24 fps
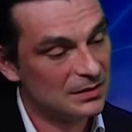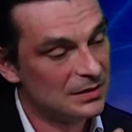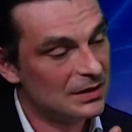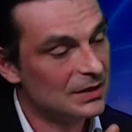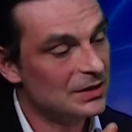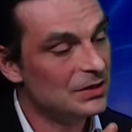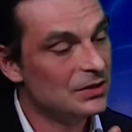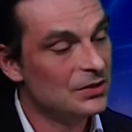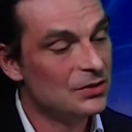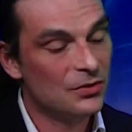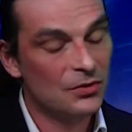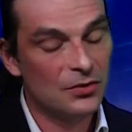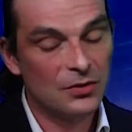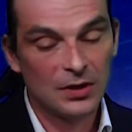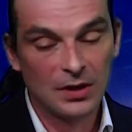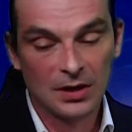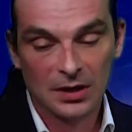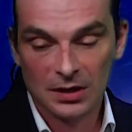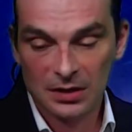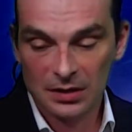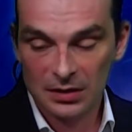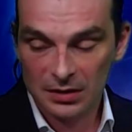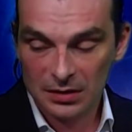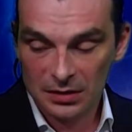your
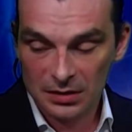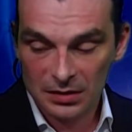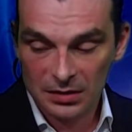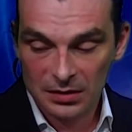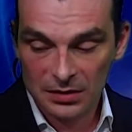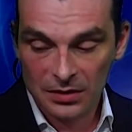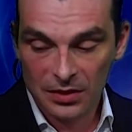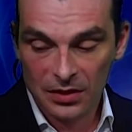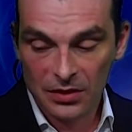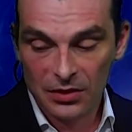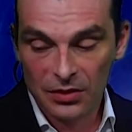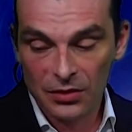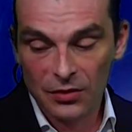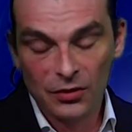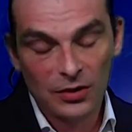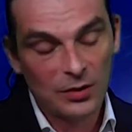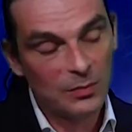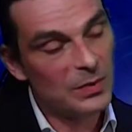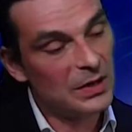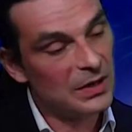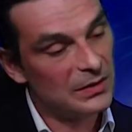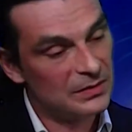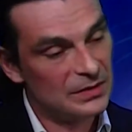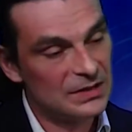thought
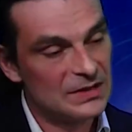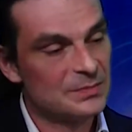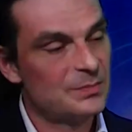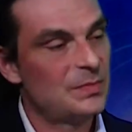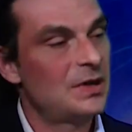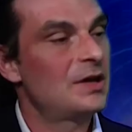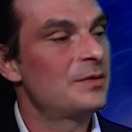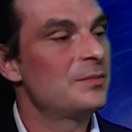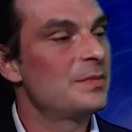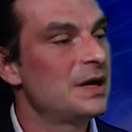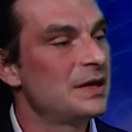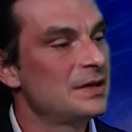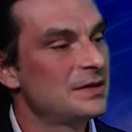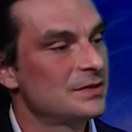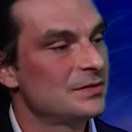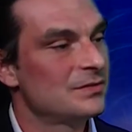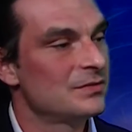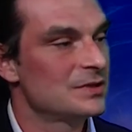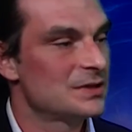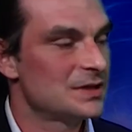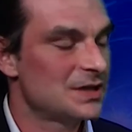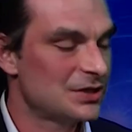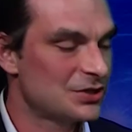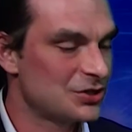about experimenting
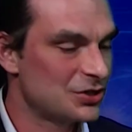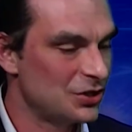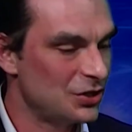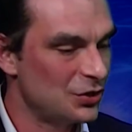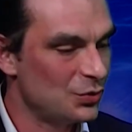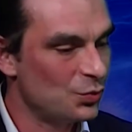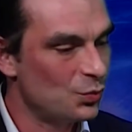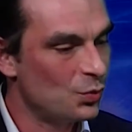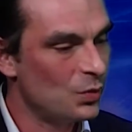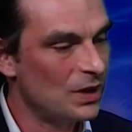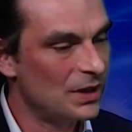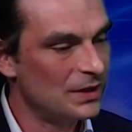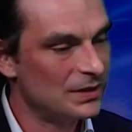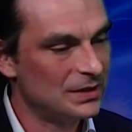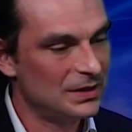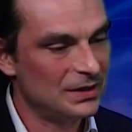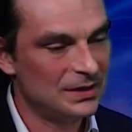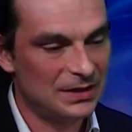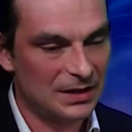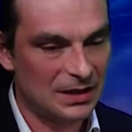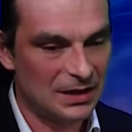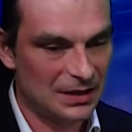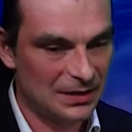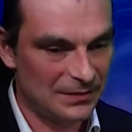was actually one that
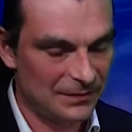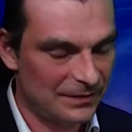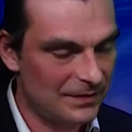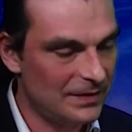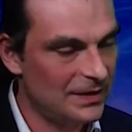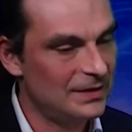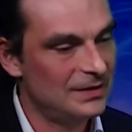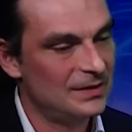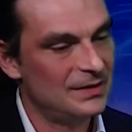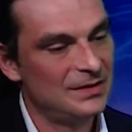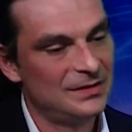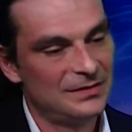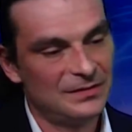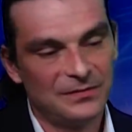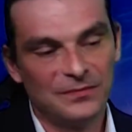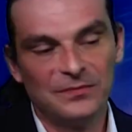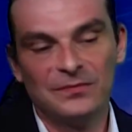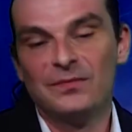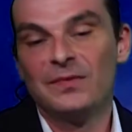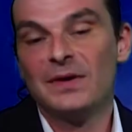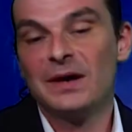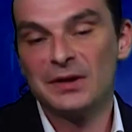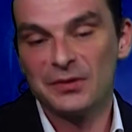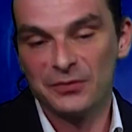I find
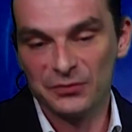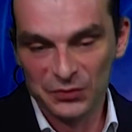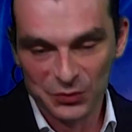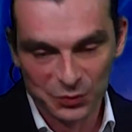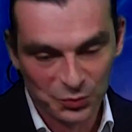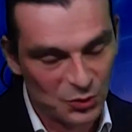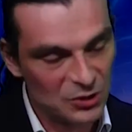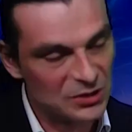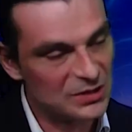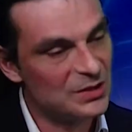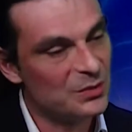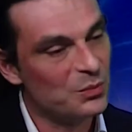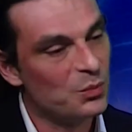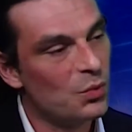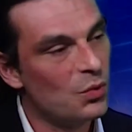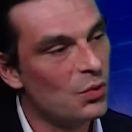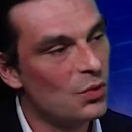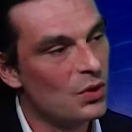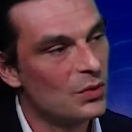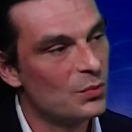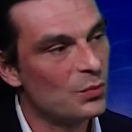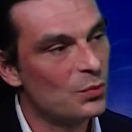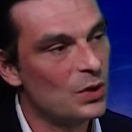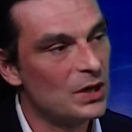one of the most
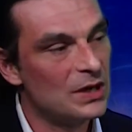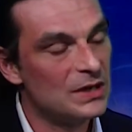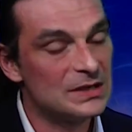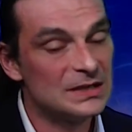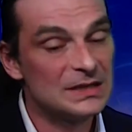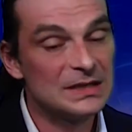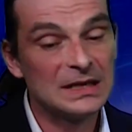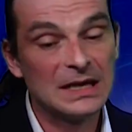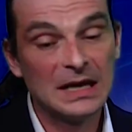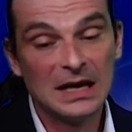important ones.